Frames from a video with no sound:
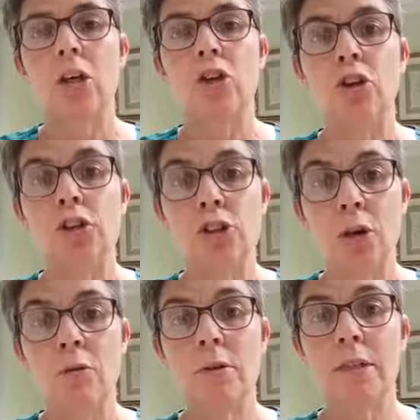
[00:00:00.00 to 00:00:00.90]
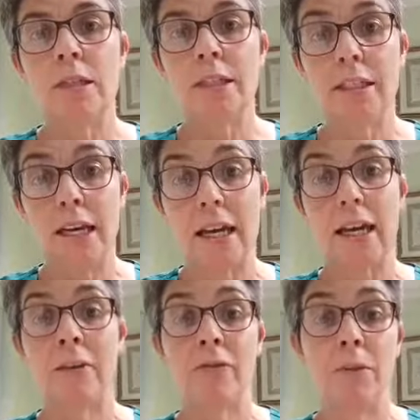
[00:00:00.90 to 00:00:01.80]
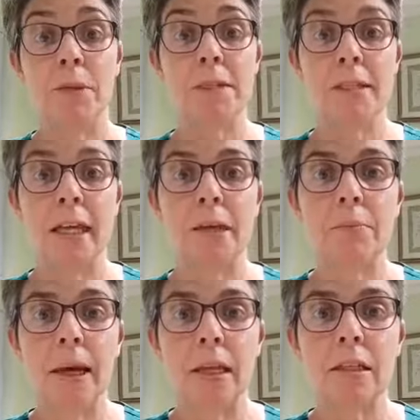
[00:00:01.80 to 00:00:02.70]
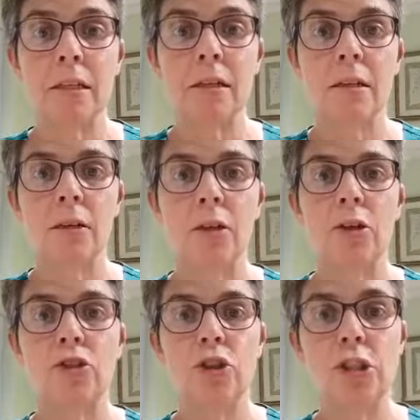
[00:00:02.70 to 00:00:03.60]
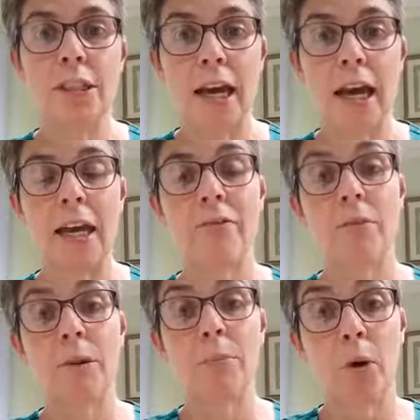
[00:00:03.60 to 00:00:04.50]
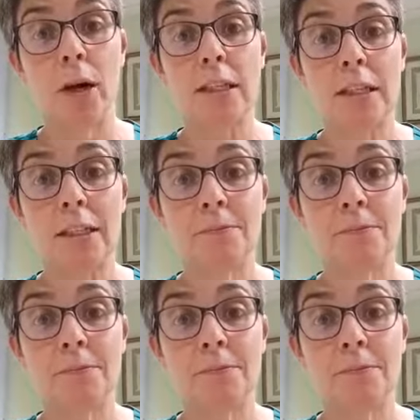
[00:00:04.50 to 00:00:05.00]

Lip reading: you don't die from the snake bite. You die from the poison.